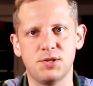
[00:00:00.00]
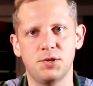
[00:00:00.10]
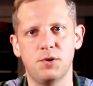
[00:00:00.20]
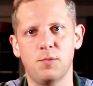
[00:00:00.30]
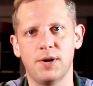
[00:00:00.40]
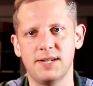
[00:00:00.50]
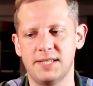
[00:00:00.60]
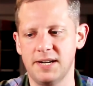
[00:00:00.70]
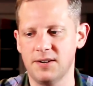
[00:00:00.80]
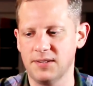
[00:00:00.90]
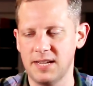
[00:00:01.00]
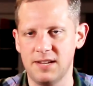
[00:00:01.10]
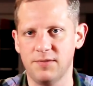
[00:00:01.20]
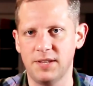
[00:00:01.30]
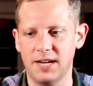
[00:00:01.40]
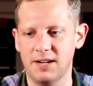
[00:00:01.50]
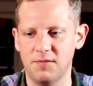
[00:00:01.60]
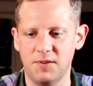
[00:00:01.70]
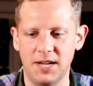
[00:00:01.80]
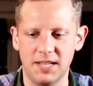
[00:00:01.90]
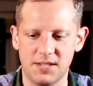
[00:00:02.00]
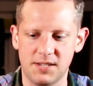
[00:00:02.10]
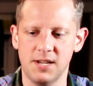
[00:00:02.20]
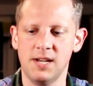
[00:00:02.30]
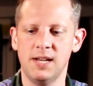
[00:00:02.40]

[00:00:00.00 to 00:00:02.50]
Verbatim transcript: so no worries there. Thank you for that in advance.